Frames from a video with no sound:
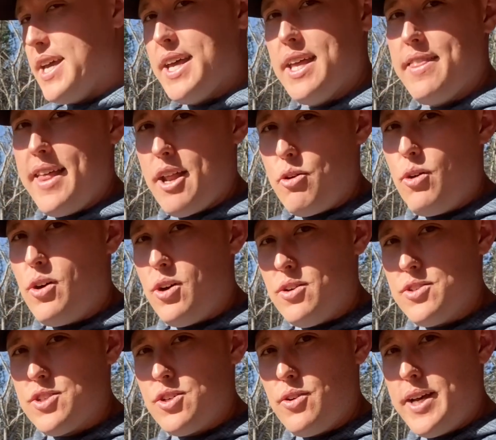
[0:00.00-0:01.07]
and that'll
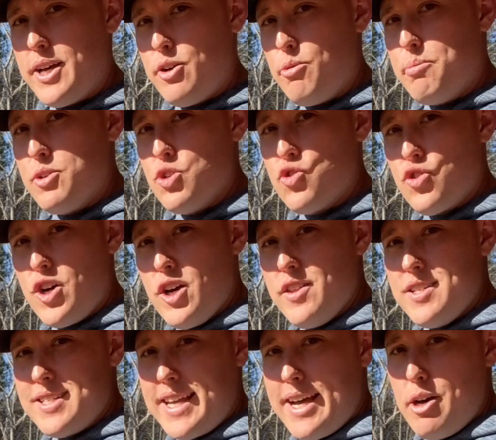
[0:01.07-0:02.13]
also help draw the
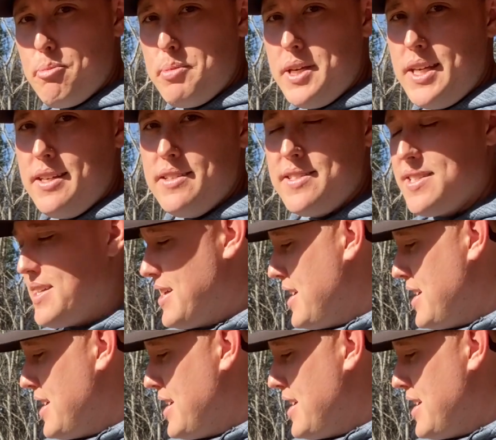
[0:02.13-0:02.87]
scout bees